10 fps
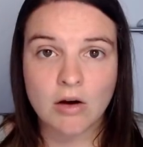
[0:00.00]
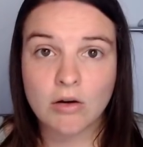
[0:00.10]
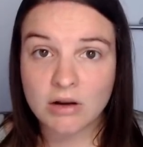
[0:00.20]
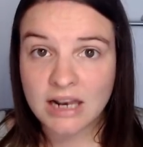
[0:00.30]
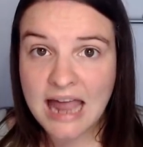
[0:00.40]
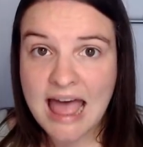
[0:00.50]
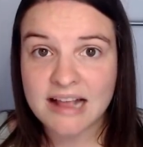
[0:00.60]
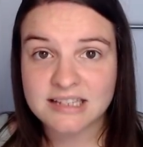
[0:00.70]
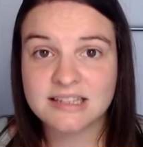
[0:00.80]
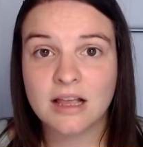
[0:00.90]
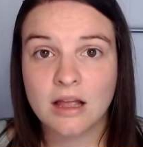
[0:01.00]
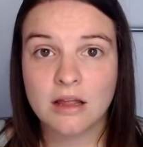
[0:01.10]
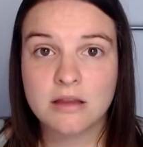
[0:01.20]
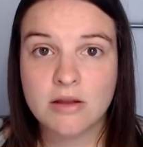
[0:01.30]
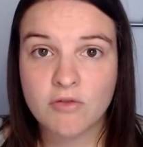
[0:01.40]
unless
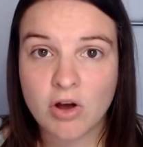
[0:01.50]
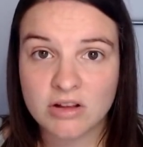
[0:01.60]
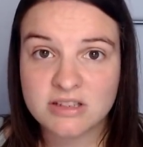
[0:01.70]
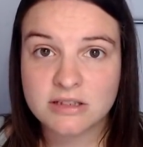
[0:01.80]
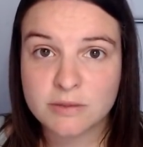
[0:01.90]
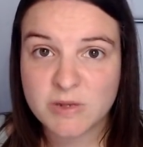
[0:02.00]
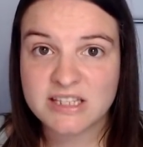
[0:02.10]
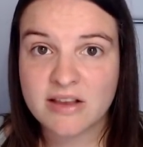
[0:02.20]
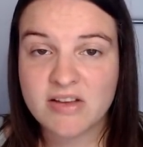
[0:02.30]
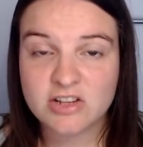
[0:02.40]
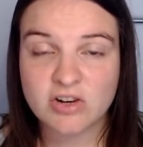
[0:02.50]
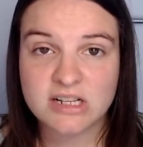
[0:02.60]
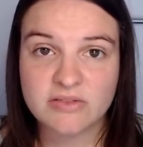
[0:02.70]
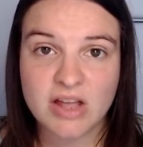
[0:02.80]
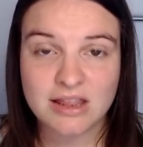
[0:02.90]
you've got a specific
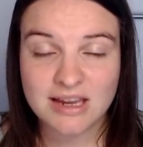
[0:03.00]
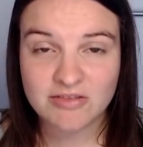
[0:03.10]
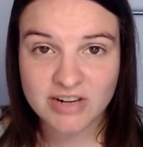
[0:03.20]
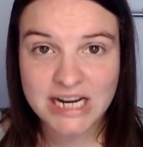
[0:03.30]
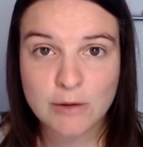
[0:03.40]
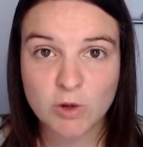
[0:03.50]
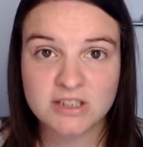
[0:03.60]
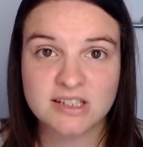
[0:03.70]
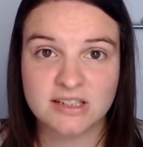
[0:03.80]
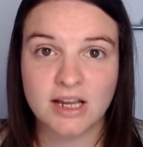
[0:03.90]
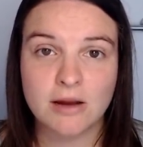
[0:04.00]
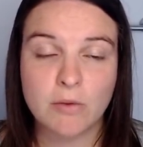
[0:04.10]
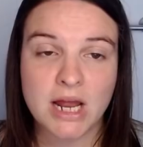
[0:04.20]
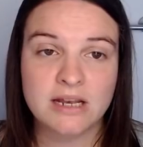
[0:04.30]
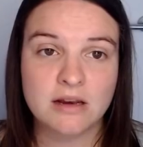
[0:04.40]
transfer that you really want to
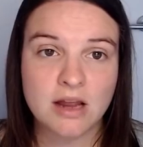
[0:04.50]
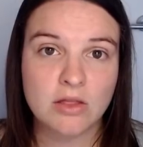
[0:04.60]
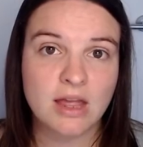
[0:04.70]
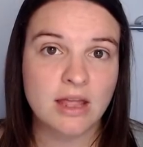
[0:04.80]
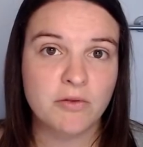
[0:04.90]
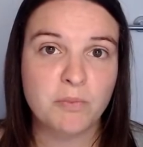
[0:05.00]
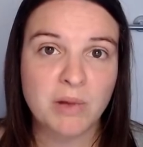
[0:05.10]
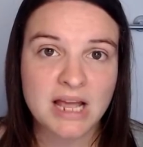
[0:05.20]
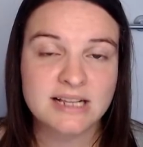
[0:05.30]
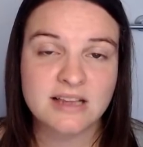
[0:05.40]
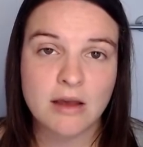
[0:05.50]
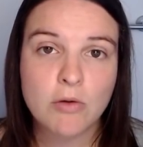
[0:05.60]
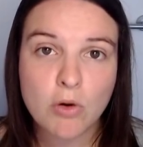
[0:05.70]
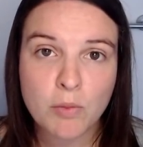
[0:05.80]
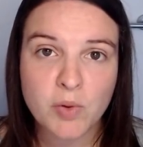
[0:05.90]
do and you know that if players
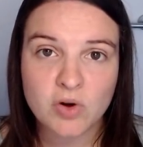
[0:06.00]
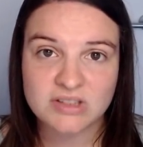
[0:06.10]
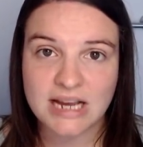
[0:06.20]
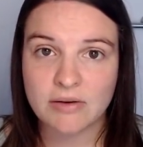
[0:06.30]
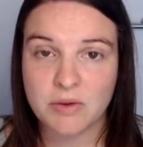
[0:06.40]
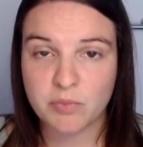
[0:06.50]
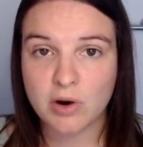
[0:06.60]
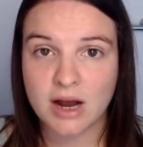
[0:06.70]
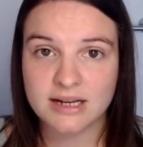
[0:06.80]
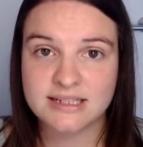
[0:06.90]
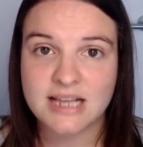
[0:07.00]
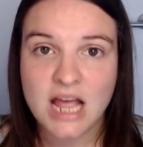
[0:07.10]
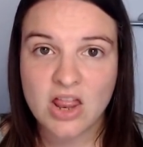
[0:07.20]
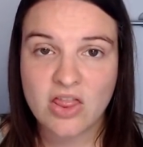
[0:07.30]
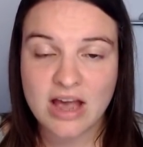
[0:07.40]
go up or down in price,
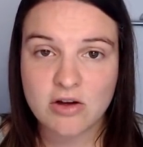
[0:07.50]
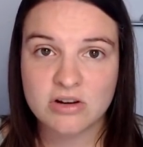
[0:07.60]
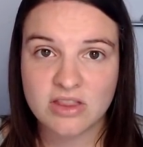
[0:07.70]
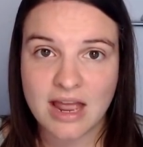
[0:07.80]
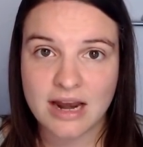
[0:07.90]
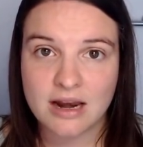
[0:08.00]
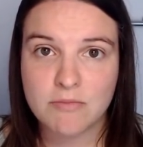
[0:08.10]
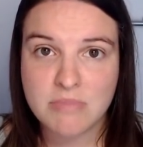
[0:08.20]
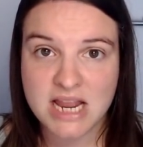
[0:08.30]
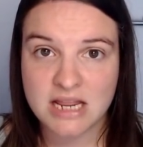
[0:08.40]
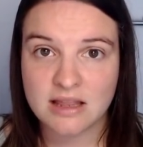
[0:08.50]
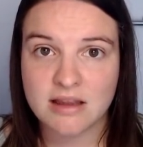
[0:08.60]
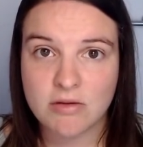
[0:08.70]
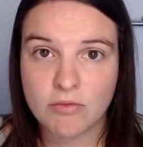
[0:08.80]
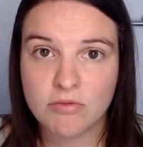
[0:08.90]
that could then mean that
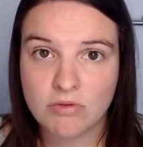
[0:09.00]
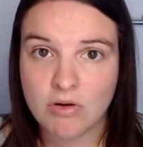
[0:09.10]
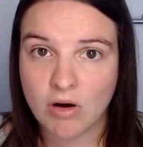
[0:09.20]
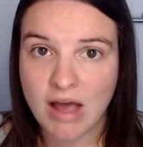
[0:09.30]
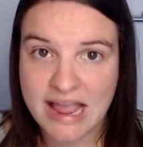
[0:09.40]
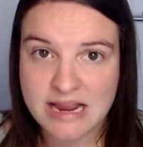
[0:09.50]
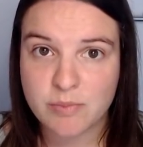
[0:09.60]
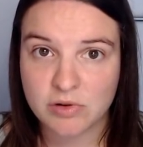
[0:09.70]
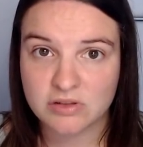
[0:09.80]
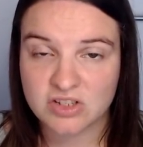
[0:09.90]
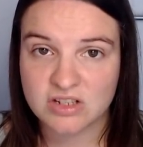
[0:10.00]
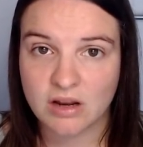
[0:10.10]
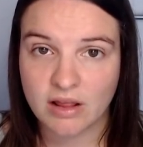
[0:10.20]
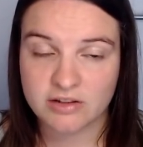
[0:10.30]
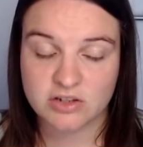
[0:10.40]
you're not able to
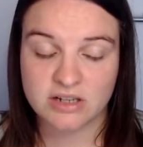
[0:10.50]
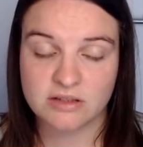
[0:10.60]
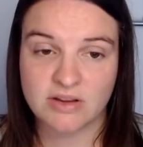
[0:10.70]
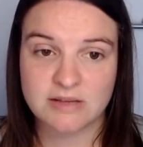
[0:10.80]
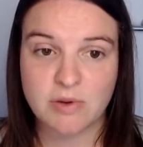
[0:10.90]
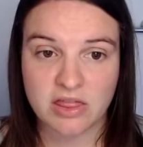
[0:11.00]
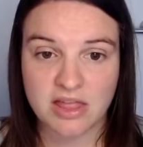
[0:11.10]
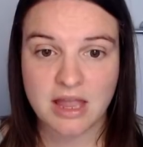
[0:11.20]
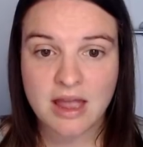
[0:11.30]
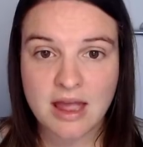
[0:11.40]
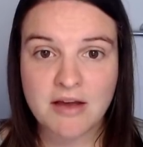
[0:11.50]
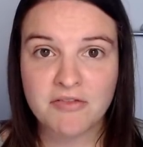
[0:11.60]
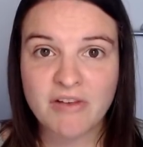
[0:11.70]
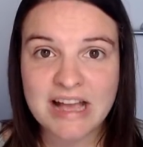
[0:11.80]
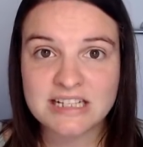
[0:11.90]
do those transfers. But I think
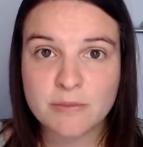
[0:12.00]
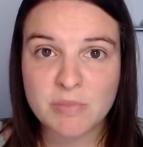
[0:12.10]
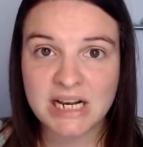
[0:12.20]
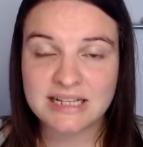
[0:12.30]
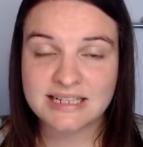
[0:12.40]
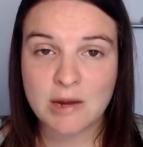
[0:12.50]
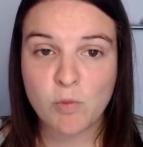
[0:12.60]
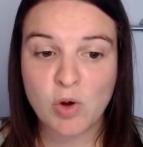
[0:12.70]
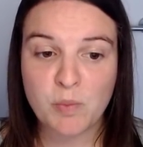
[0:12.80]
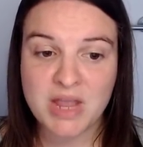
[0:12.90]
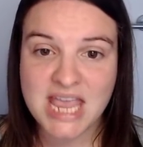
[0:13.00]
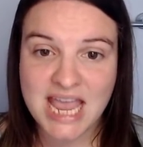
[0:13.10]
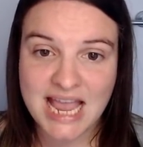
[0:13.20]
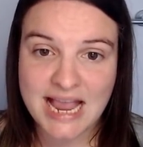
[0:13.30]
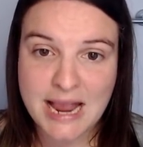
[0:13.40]
flexibility will be
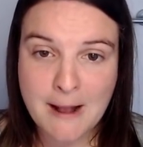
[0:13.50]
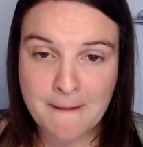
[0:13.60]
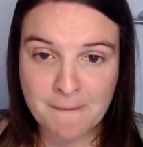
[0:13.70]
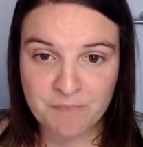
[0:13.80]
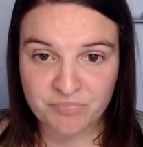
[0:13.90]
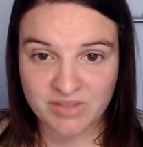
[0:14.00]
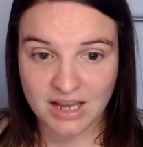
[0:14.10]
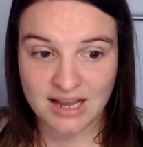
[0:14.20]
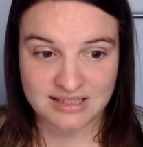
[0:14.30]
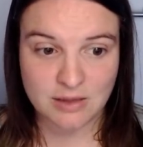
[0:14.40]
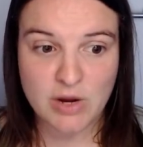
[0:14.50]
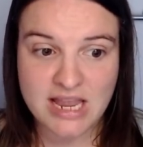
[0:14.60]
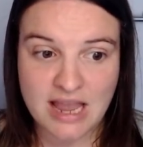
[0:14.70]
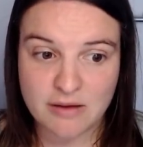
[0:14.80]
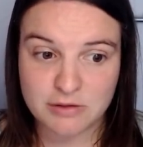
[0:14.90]
key as the
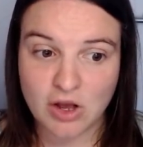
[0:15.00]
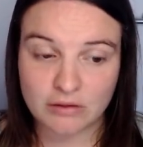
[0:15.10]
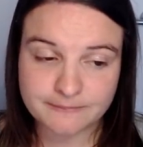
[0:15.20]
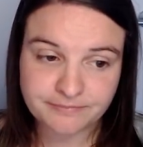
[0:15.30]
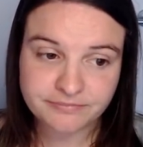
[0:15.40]
week goes on.